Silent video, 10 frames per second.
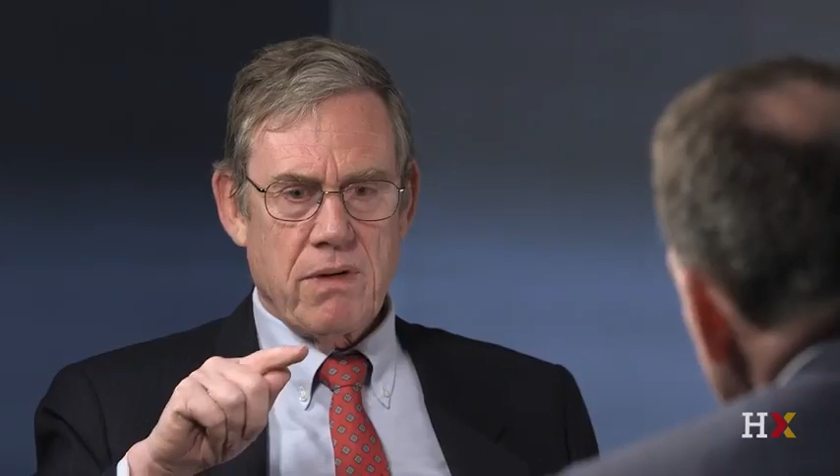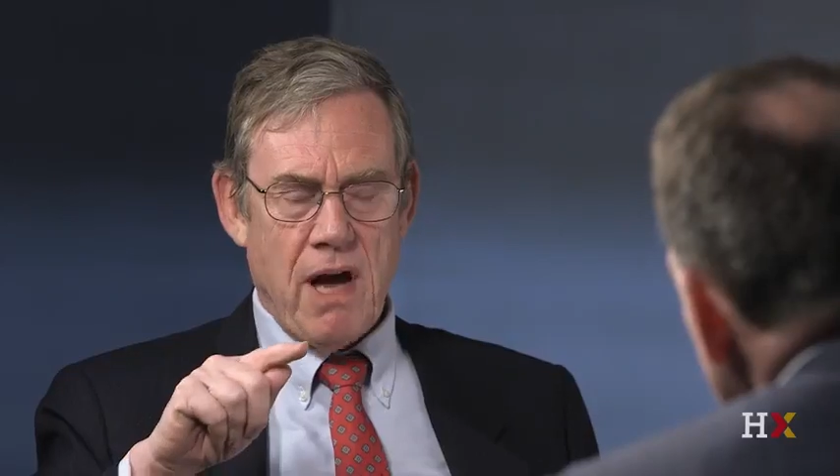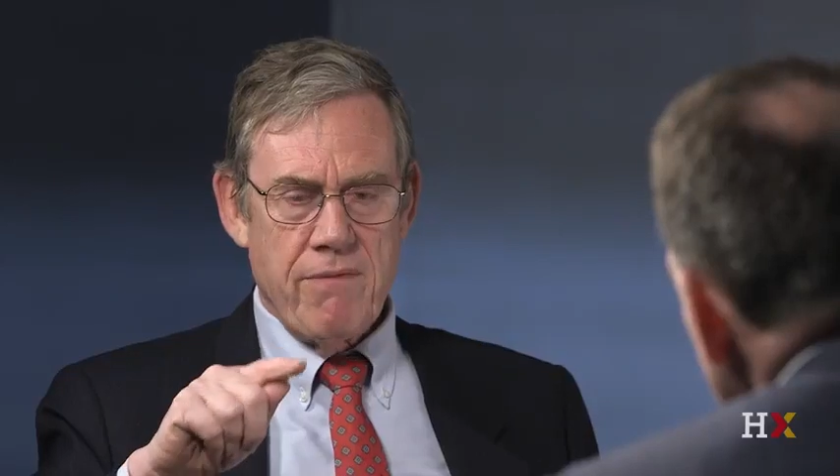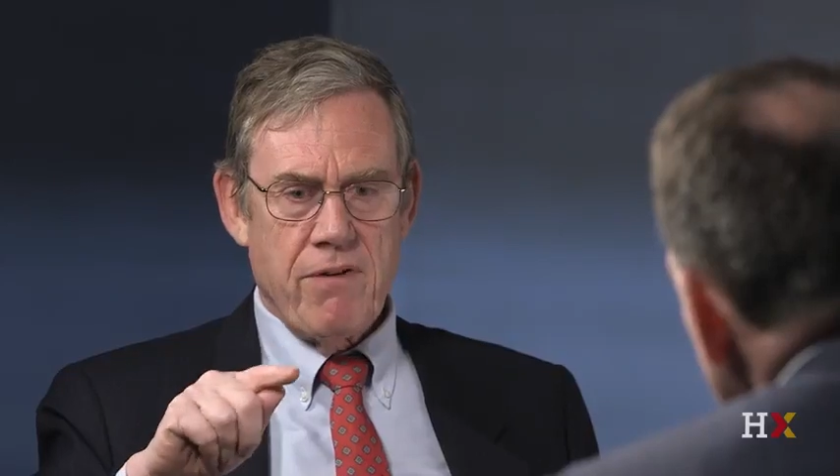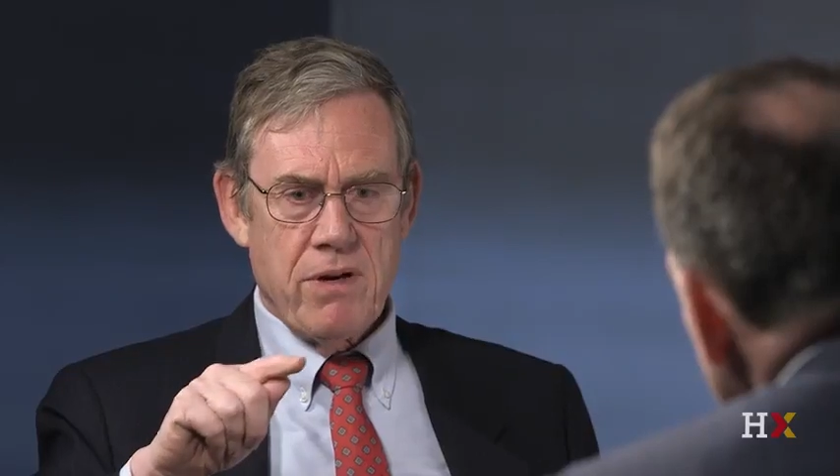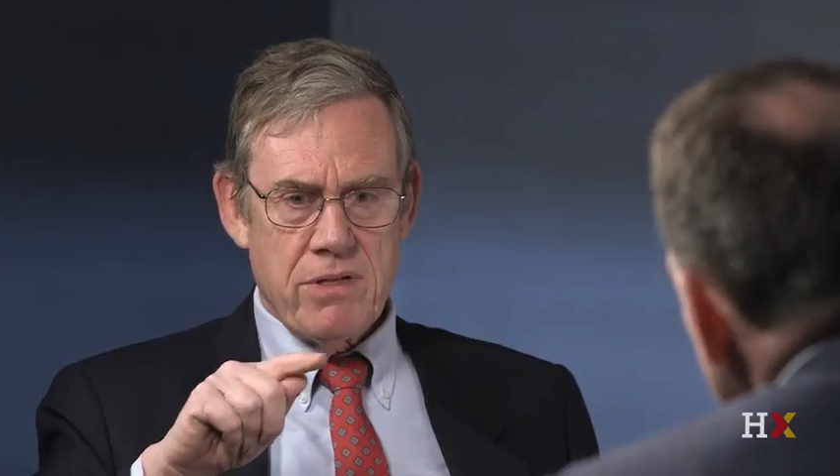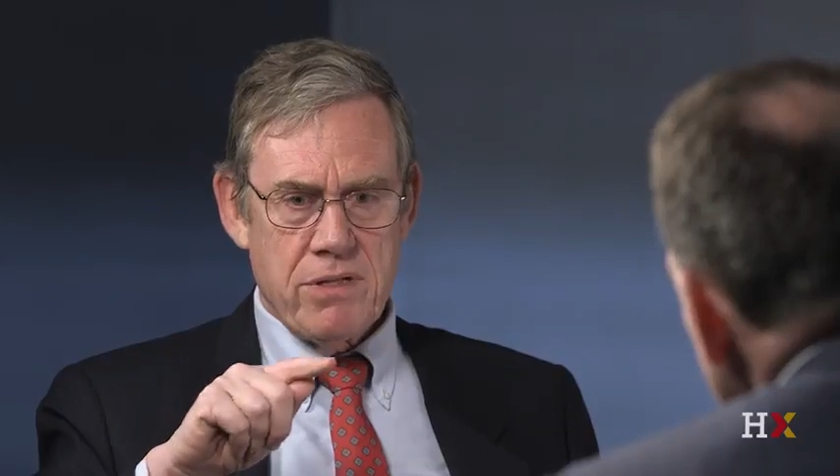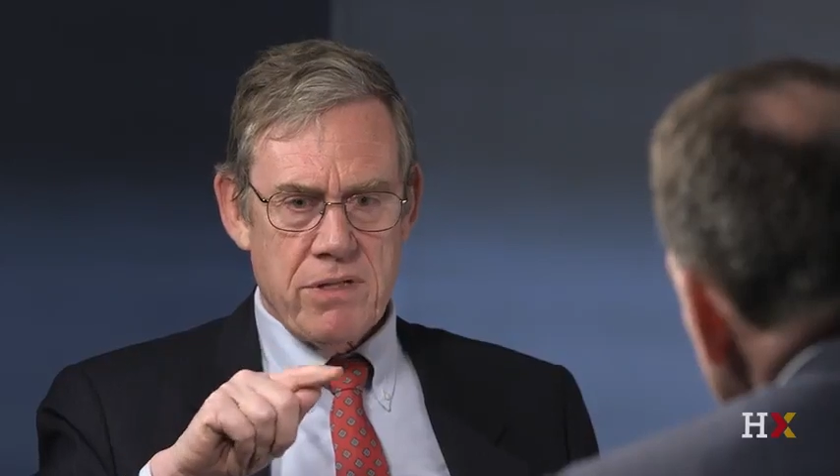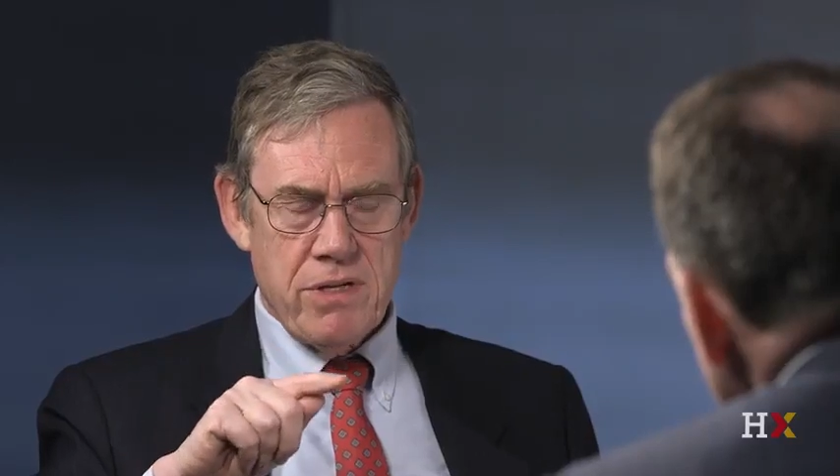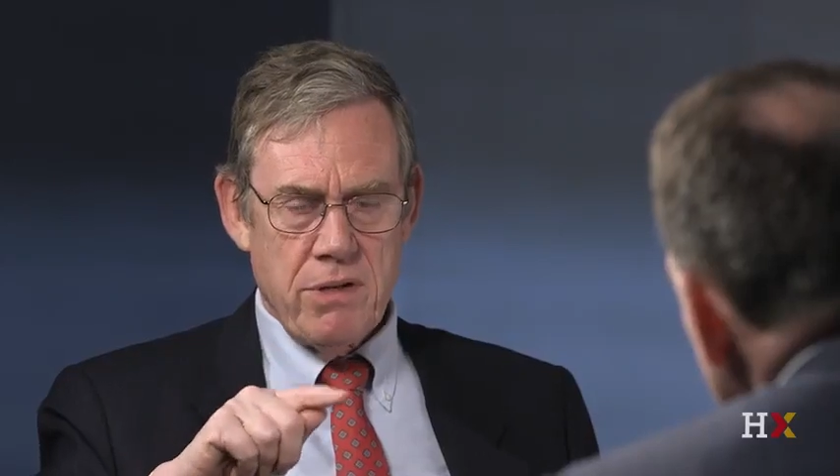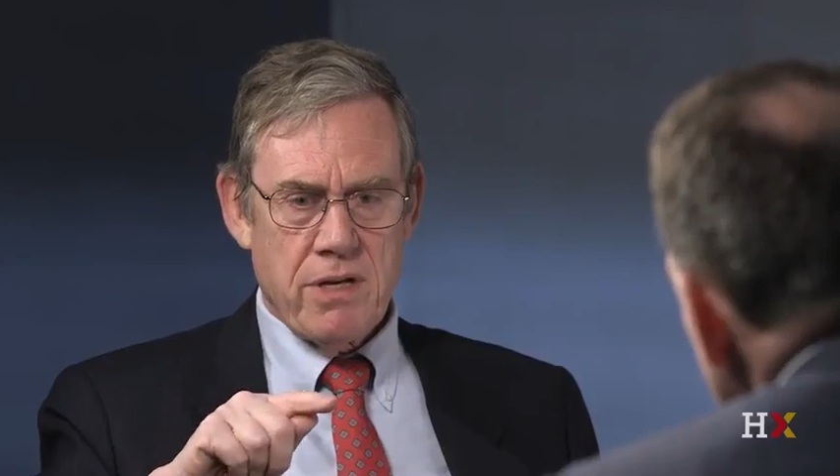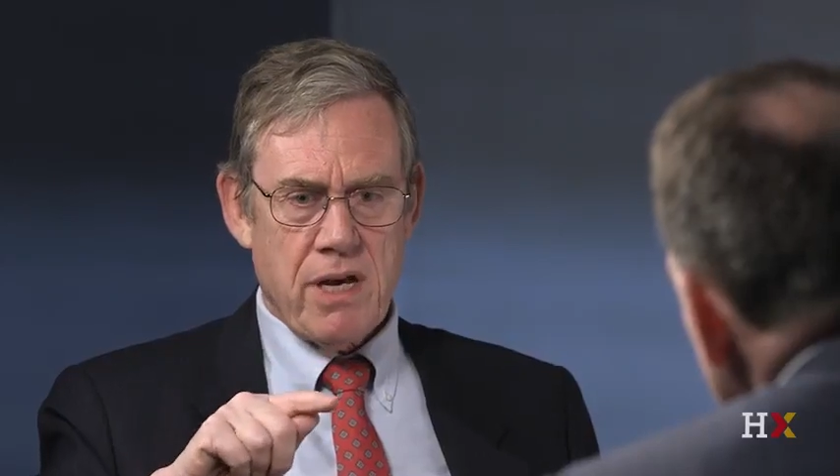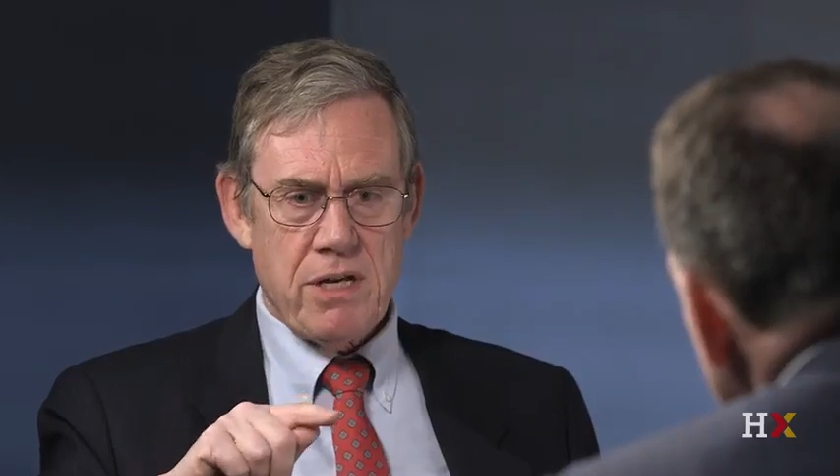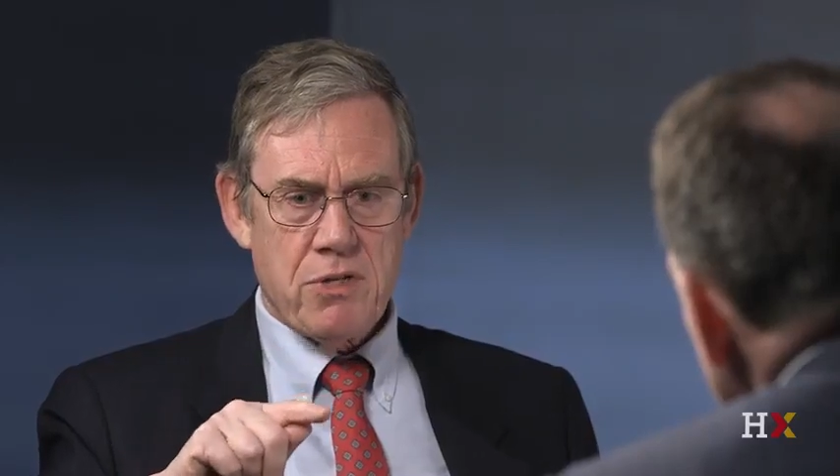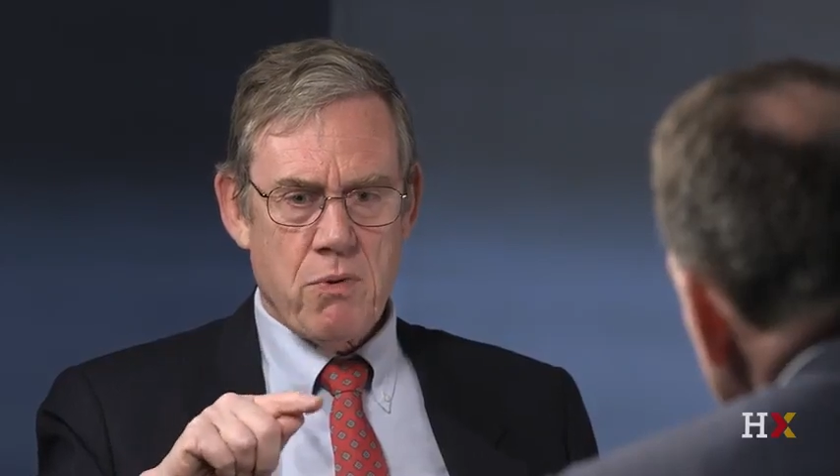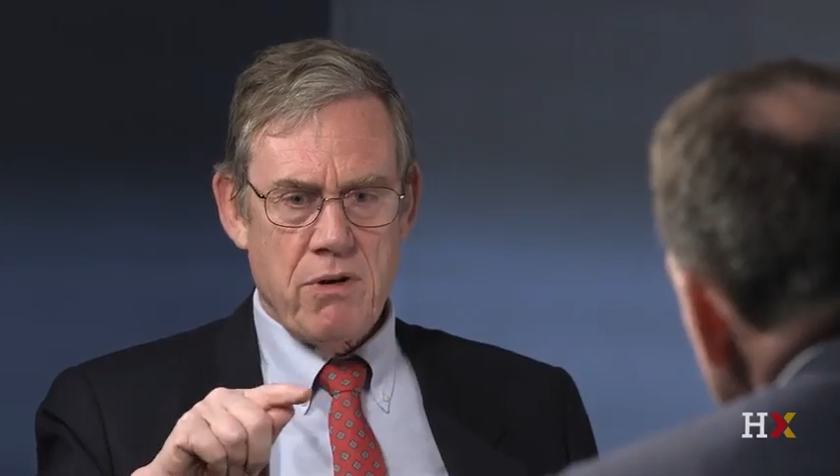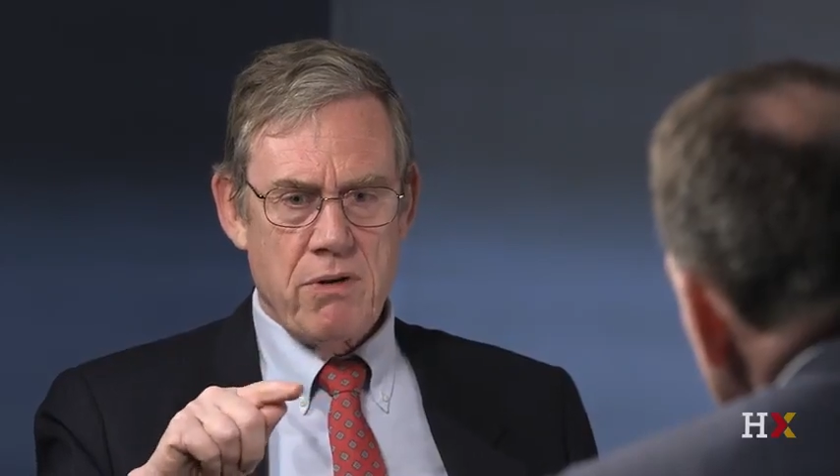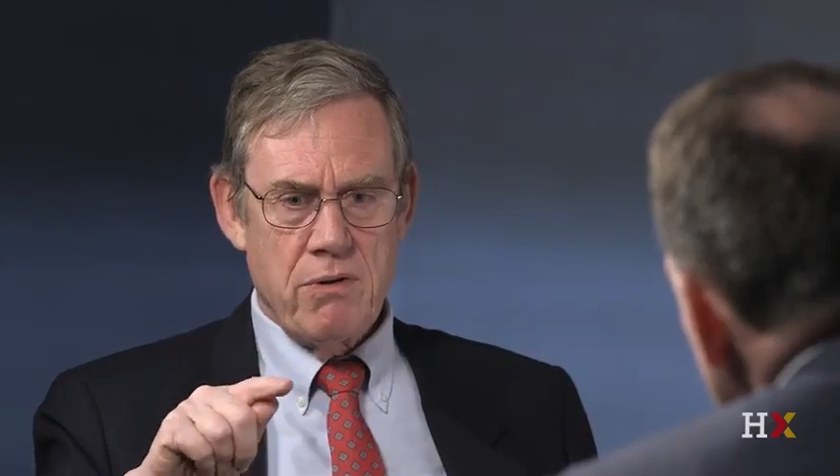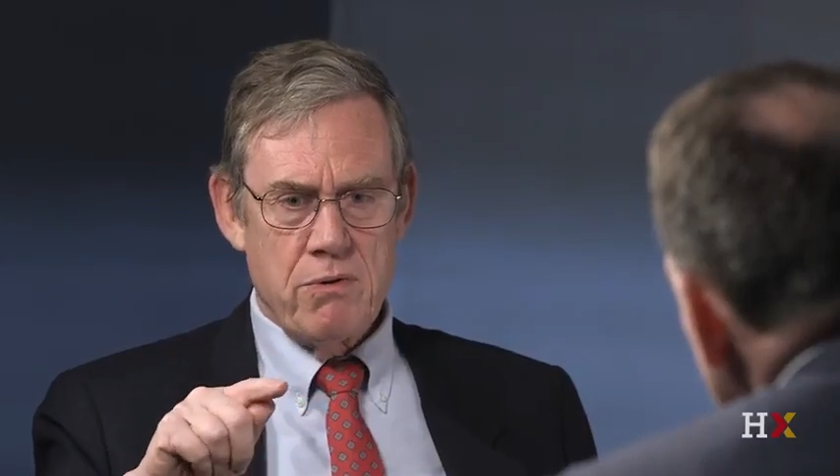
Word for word: Kaifeng is still a case where you,